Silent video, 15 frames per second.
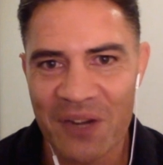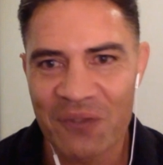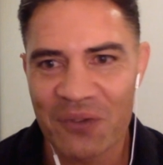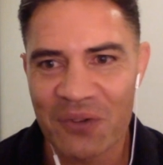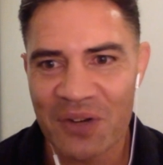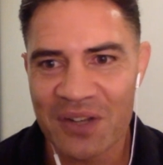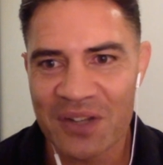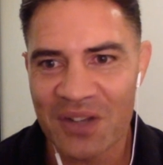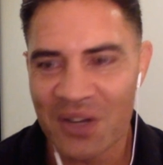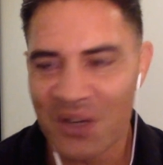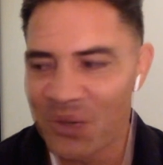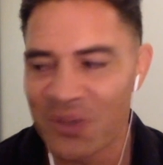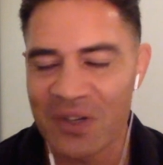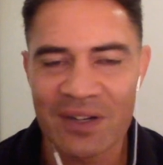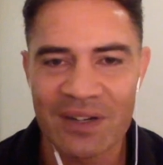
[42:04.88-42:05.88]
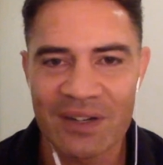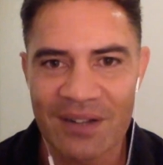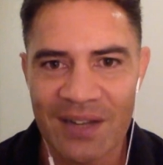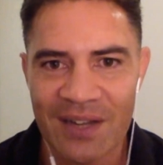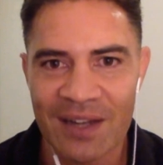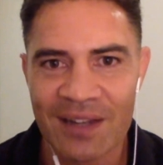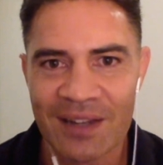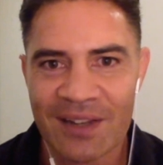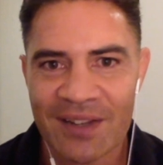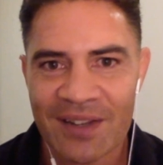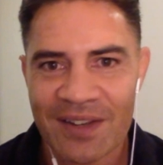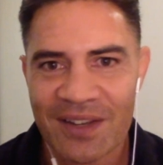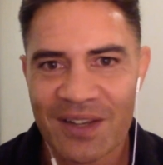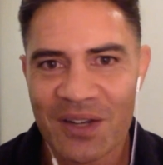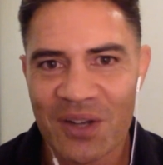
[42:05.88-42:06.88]
for, I look at it and
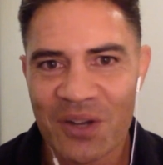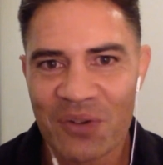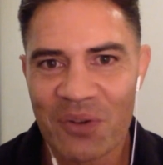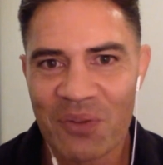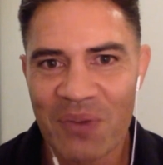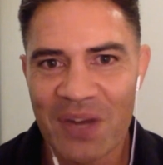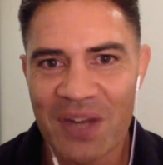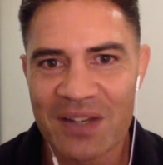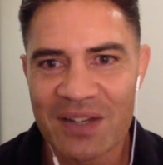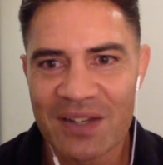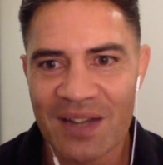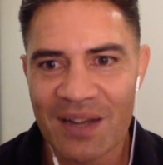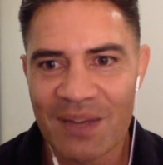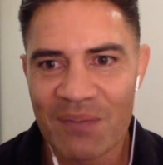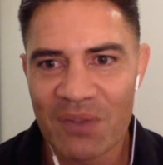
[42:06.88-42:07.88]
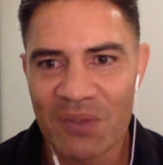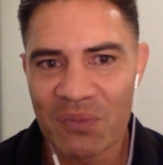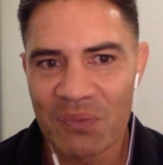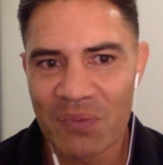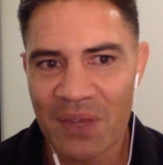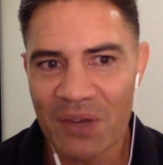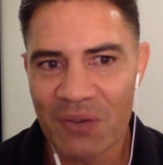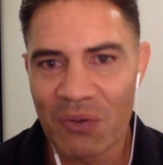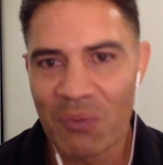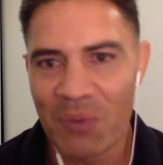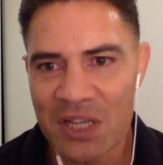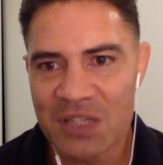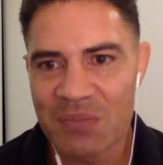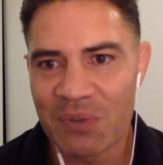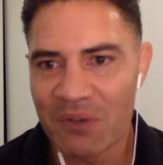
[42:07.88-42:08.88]
it
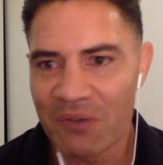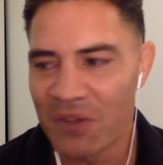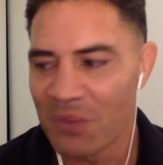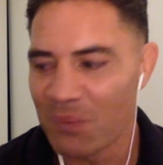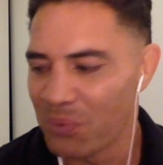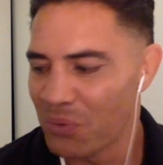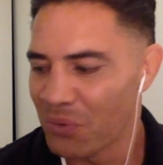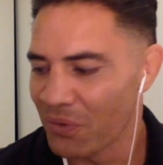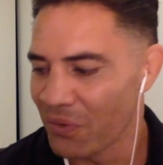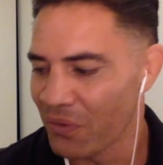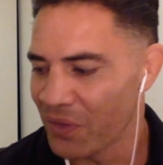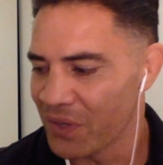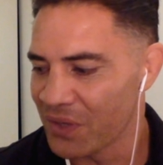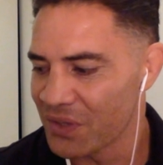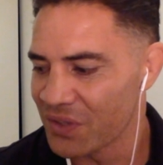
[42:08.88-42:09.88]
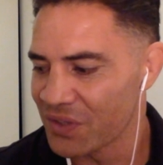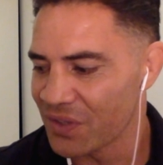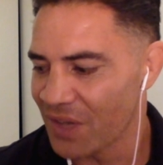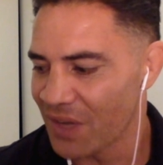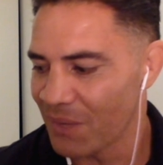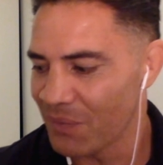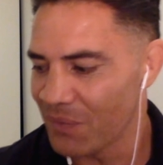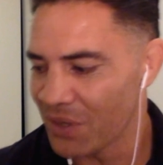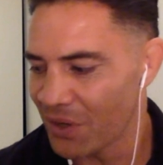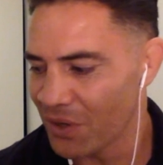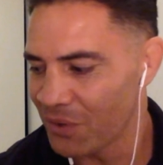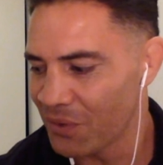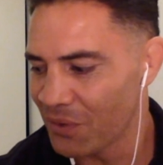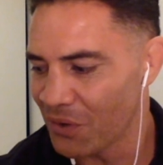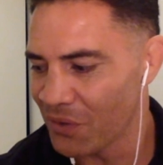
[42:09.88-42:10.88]
reminds me of the important things on
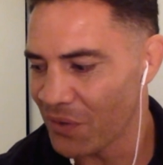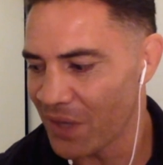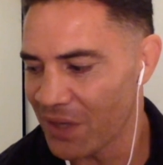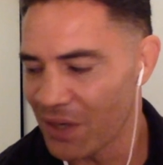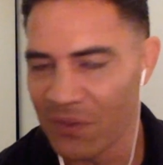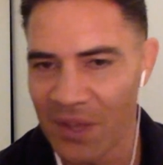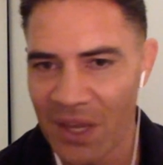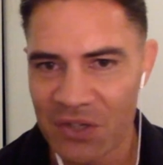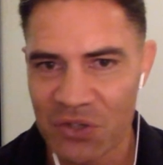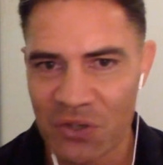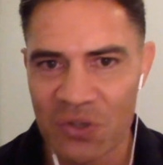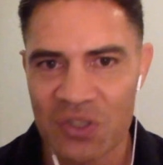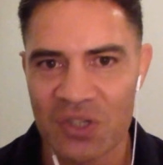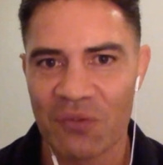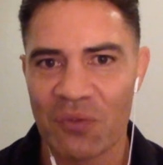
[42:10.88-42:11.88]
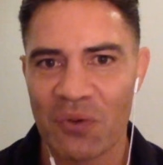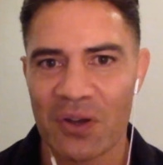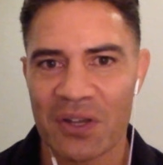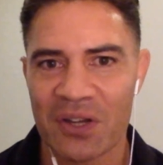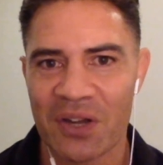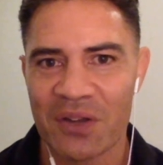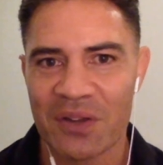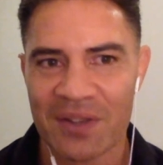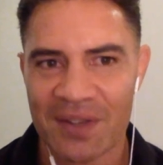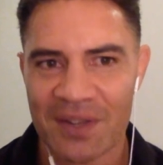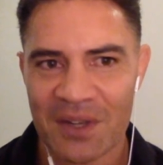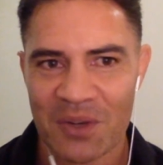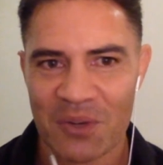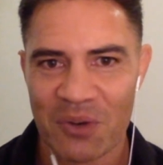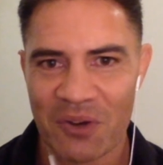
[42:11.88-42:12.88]
that jersey of what
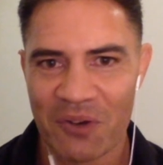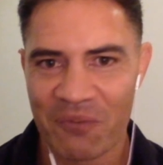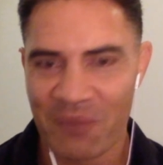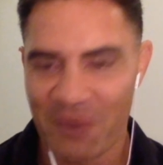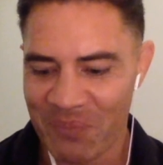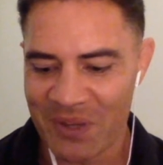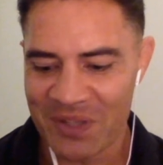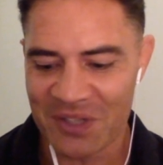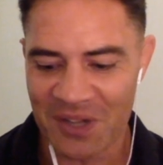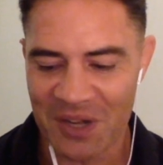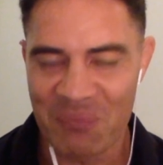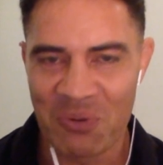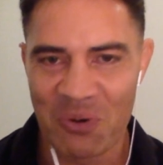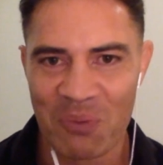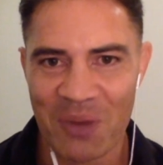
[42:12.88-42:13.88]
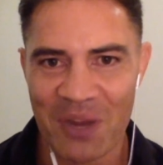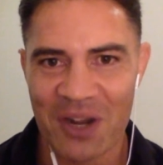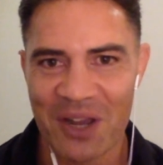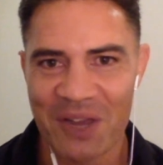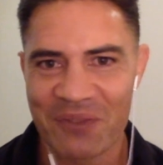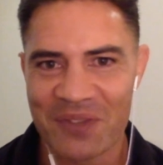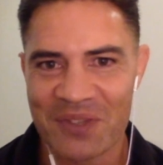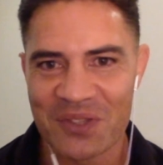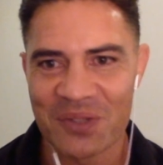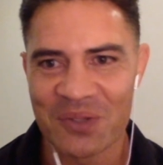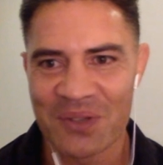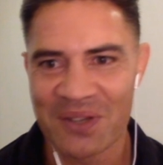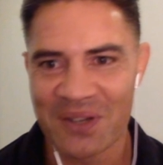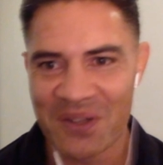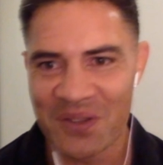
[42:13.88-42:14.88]
I've basically poured my life into
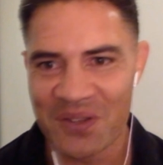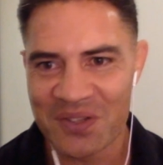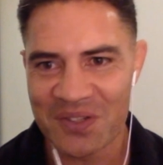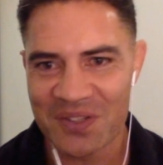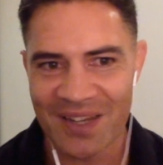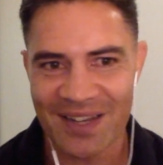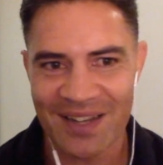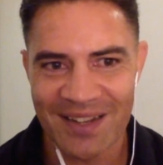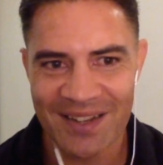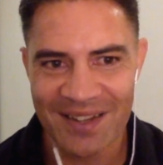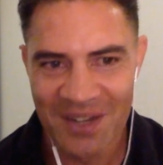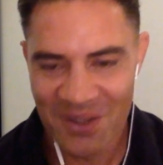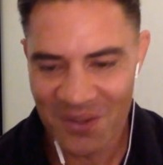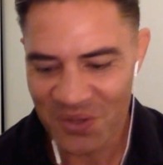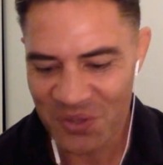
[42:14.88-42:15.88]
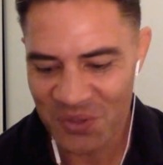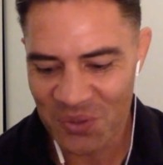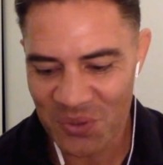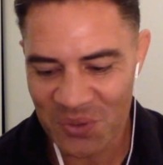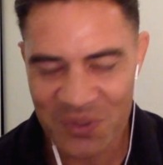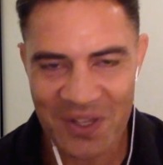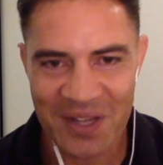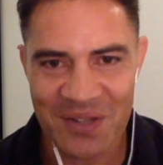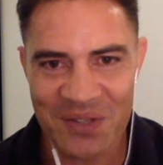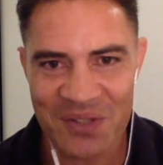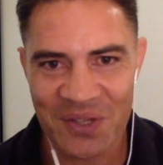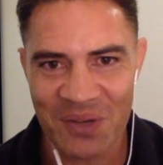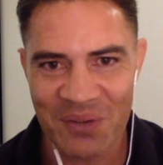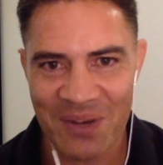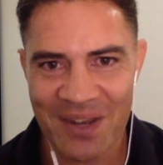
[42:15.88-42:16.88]
this cause now.
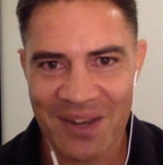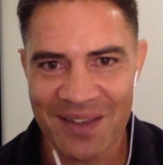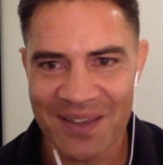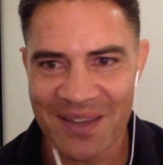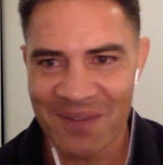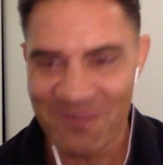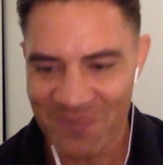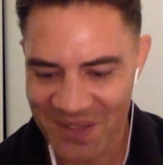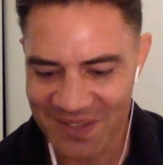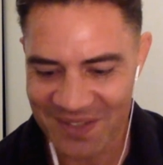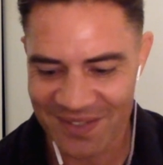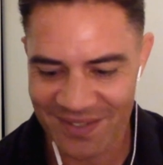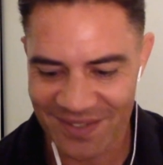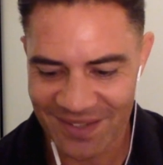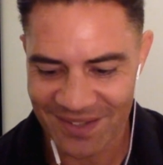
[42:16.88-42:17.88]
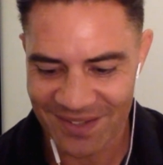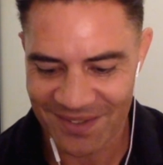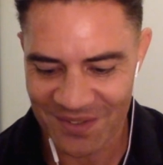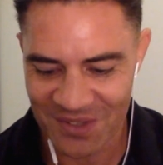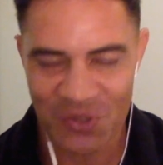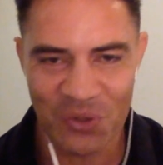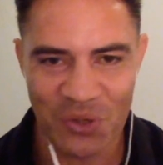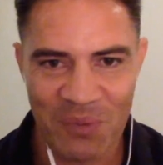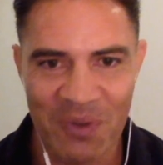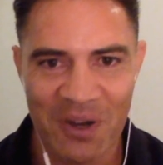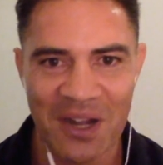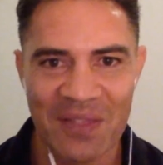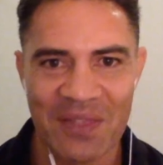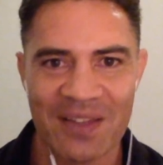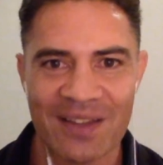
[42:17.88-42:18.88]
So that's the story
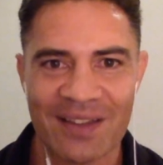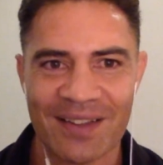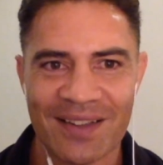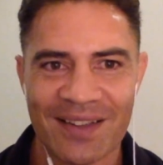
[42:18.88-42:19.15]
behind that,